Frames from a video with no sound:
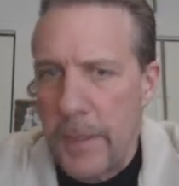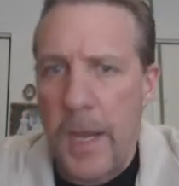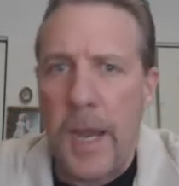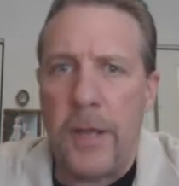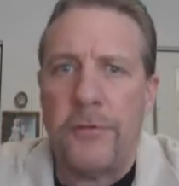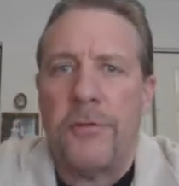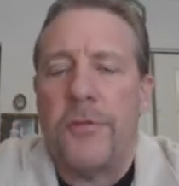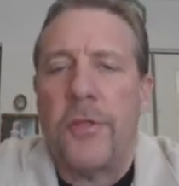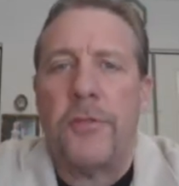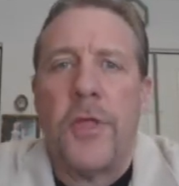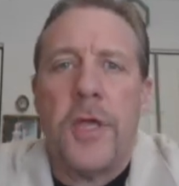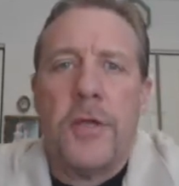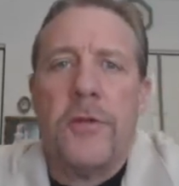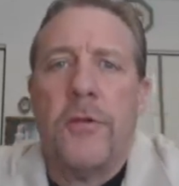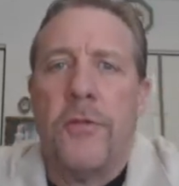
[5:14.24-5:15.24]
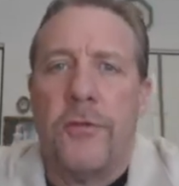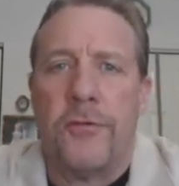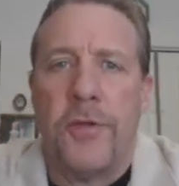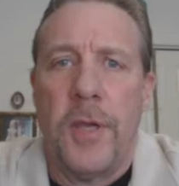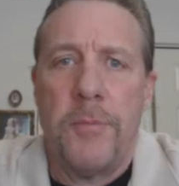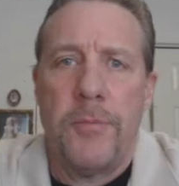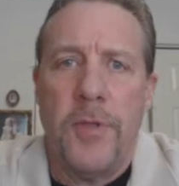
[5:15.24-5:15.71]
Gosh, that they can do the
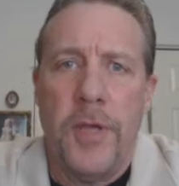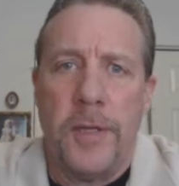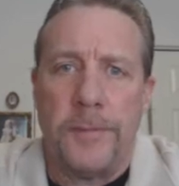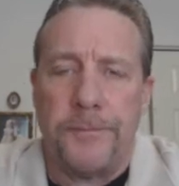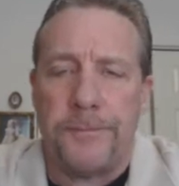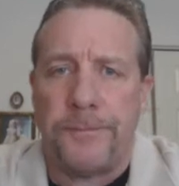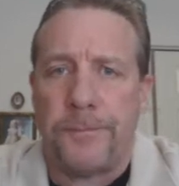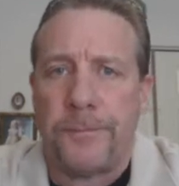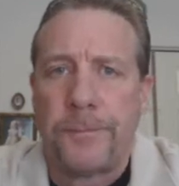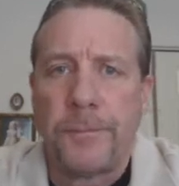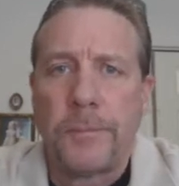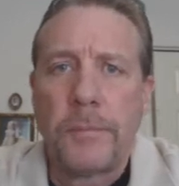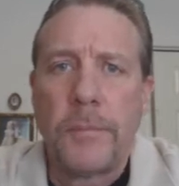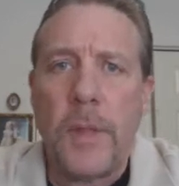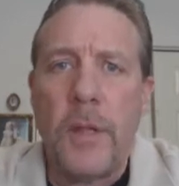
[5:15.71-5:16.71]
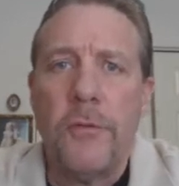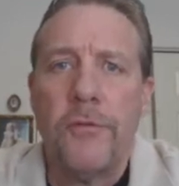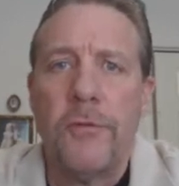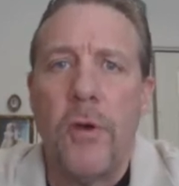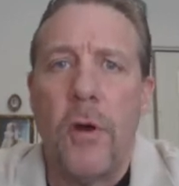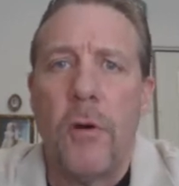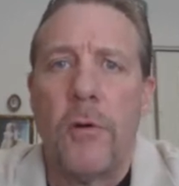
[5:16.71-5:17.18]
same thing.
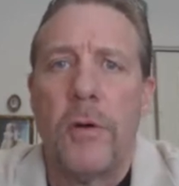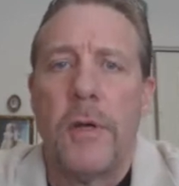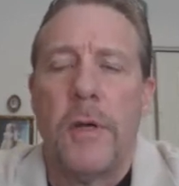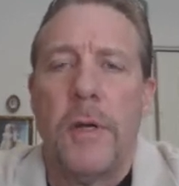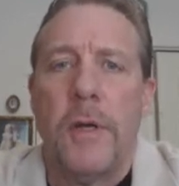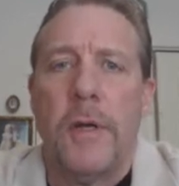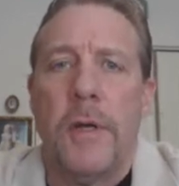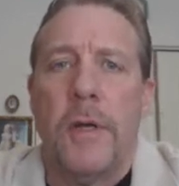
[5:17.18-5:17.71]
So